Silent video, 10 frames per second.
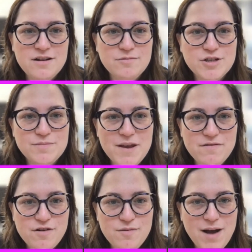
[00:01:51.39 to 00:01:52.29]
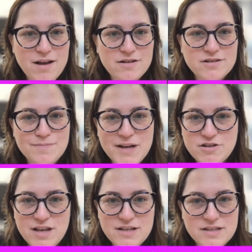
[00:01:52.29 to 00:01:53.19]
which may require
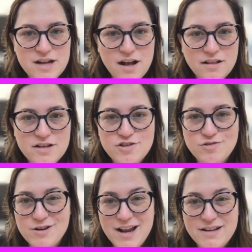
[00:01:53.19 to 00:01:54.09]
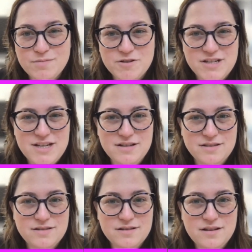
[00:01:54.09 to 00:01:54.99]
specialized knowledge or
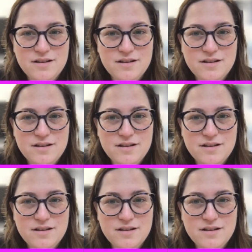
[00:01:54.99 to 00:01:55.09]
expertise.